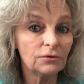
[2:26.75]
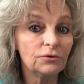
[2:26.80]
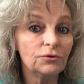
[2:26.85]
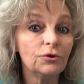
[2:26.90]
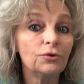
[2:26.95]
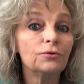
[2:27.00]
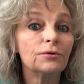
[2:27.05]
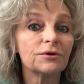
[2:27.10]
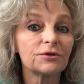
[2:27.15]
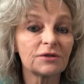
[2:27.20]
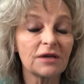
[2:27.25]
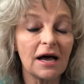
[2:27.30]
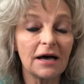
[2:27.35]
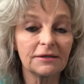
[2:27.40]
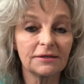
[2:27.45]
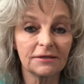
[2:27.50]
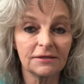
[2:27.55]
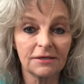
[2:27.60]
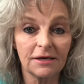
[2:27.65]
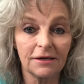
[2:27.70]
you
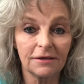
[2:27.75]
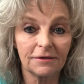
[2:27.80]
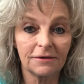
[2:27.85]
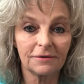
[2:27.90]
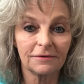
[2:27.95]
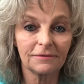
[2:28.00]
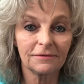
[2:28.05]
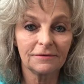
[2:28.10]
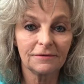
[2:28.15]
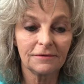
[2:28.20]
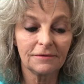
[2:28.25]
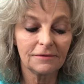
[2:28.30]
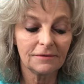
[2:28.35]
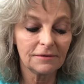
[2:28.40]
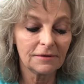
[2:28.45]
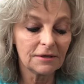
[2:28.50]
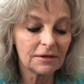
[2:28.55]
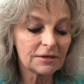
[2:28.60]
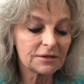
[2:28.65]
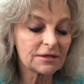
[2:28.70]
decide to take.
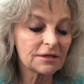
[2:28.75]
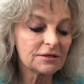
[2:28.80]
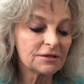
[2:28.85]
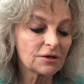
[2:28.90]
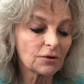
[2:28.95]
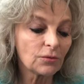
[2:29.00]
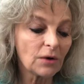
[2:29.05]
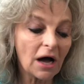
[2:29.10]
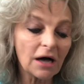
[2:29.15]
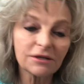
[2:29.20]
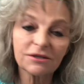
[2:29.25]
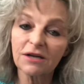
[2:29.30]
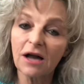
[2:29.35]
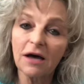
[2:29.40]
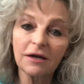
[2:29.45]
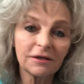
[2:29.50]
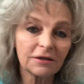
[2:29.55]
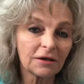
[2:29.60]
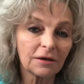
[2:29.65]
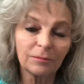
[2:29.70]
See, so God's
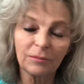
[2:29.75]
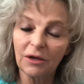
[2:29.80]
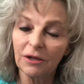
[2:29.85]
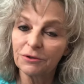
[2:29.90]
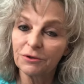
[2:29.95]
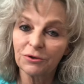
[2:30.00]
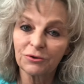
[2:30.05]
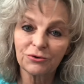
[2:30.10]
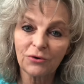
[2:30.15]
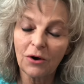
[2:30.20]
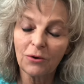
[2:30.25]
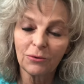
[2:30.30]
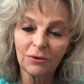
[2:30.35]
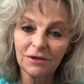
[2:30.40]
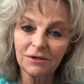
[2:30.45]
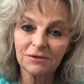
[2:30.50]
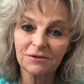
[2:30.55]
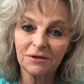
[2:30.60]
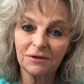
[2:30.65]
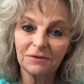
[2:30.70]
not in complete control,
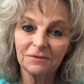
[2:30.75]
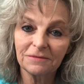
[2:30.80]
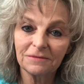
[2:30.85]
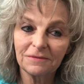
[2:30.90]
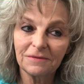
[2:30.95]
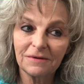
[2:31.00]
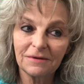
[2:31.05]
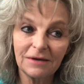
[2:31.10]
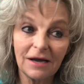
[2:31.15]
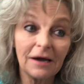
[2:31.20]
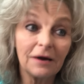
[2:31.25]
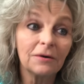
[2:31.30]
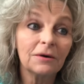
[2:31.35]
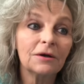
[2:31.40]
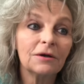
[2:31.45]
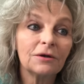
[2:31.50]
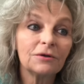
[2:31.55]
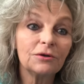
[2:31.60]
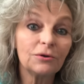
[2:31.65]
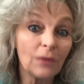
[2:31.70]
is he? Now,
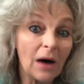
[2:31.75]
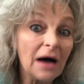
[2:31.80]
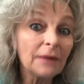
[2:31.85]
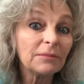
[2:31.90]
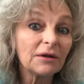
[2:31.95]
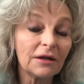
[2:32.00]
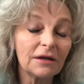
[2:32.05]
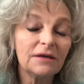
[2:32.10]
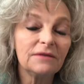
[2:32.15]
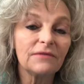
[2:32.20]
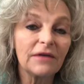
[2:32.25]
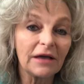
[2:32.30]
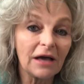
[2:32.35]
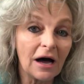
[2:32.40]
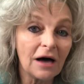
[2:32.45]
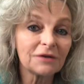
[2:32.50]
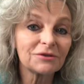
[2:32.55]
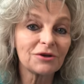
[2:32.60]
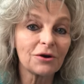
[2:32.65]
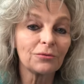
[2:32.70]
do I believe that
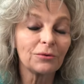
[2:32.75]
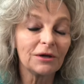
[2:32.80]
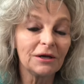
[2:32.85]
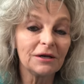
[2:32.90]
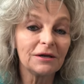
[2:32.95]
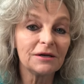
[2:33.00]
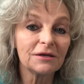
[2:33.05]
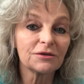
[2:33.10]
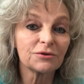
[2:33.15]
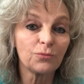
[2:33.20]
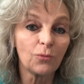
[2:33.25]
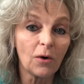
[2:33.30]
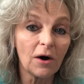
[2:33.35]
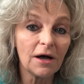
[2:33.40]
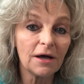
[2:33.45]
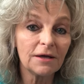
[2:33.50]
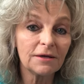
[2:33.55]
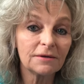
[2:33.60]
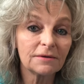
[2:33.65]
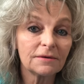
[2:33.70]
God's going to get his
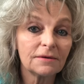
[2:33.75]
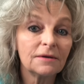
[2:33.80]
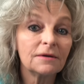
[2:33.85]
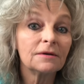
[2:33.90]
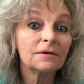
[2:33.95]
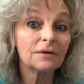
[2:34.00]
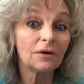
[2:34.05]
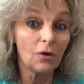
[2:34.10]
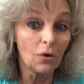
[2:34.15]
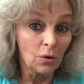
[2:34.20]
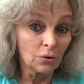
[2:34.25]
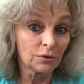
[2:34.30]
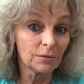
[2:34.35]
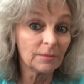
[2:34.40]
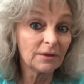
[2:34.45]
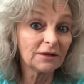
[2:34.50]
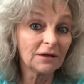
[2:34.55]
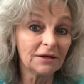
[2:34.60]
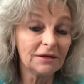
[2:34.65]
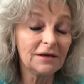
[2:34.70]
way?
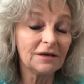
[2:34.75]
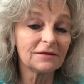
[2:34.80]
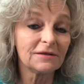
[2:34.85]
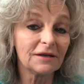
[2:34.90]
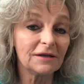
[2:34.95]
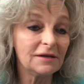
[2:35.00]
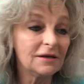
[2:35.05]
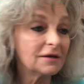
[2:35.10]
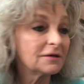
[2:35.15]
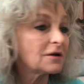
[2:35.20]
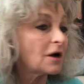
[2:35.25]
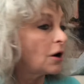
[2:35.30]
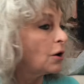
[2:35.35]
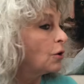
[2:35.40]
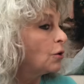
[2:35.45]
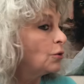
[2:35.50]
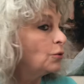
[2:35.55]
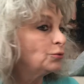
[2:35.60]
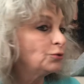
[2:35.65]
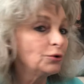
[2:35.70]
Ultimately, in the end,
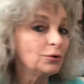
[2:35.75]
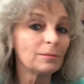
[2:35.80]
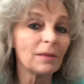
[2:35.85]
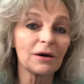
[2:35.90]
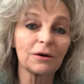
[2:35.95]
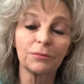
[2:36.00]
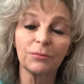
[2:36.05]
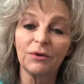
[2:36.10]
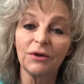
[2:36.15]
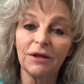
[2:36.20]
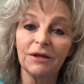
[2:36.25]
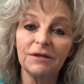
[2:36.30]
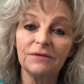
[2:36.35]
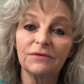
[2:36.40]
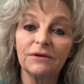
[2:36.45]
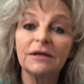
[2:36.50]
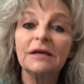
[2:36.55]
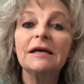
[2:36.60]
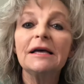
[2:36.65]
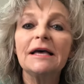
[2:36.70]
oh, you better
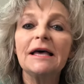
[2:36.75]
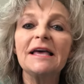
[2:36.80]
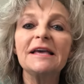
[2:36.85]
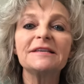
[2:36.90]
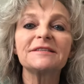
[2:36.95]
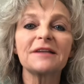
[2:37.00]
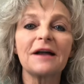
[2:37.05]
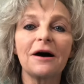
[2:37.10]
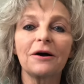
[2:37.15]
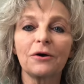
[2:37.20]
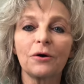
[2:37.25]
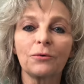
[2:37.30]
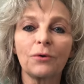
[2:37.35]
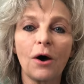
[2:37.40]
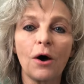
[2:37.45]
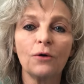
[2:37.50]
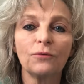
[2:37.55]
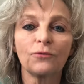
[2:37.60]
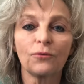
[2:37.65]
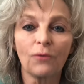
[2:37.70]
believe it. He's not going
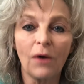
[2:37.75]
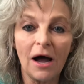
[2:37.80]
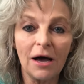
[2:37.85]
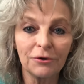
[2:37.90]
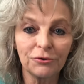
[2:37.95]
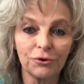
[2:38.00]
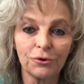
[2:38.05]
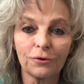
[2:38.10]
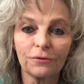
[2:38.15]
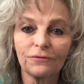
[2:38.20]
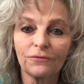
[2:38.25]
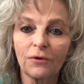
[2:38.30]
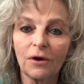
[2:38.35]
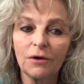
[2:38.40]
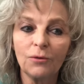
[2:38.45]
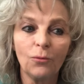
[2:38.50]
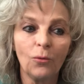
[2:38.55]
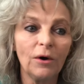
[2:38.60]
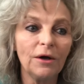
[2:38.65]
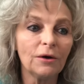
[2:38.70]
to override your
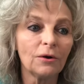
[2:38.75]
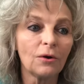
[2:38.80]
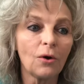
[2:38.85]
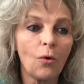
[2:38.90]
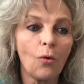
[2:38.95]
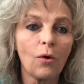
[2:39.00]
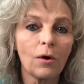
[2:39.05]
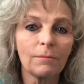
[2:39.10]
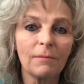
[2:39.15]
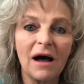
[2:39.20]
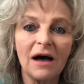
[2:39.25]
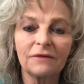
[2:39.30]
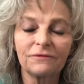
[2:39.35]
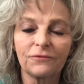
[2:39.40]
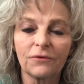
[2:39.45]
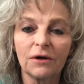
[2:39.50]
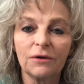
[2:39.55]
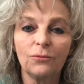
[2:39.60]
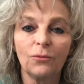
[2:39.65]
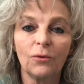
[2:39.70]
free will or my
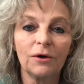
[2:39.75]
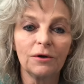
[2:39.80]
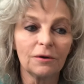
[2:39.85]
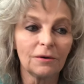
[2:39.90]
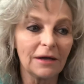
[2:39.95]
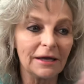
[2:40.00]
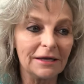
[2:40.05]
free will,